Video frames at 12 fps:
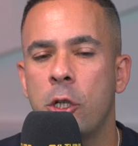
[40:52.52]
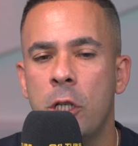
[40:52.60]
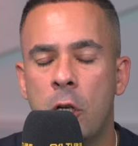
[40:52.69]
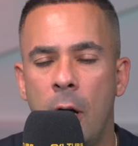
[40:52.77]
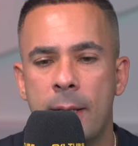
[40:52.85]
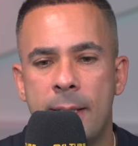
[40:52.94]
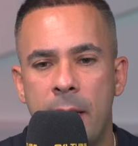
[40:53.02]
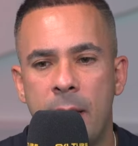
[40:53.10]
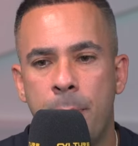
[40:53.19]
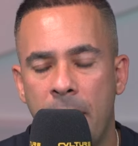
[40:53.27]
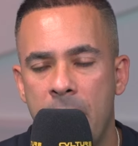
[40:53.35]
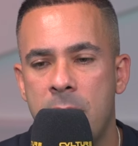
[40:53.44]
you got to take your
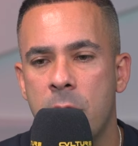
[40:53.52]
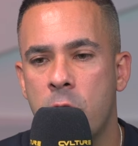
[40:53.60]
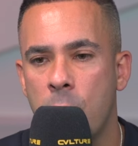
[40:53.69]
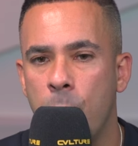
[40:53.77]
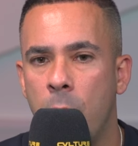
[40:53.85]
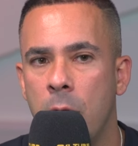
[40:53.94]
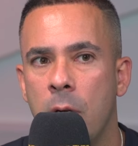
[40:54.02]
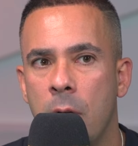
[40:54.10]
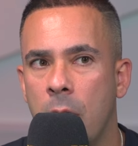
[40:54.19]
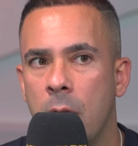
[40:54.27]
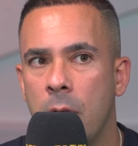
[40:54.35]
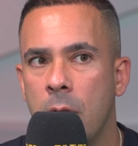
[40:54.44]
place as someone
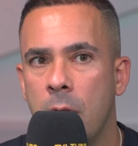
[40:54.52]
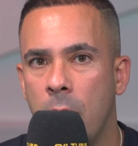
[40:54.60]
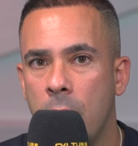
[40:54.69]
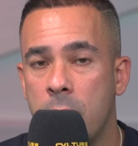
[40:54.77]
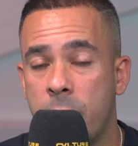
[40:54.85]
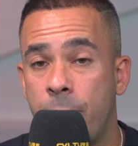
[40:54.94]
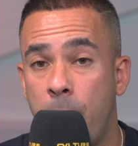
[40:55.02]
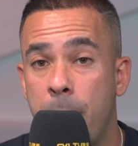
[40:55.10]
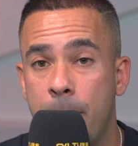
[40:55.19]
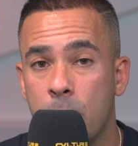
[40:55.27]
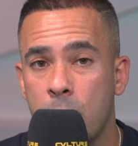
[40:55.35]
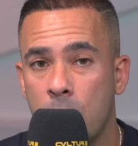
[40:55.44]
for
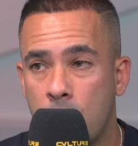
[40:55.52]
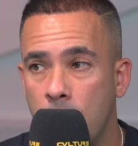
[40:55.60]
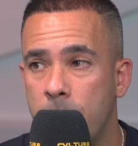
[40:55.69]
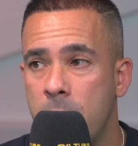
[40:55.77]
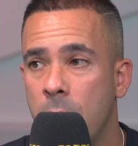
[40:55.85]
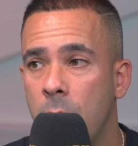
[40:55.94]
people to look up to.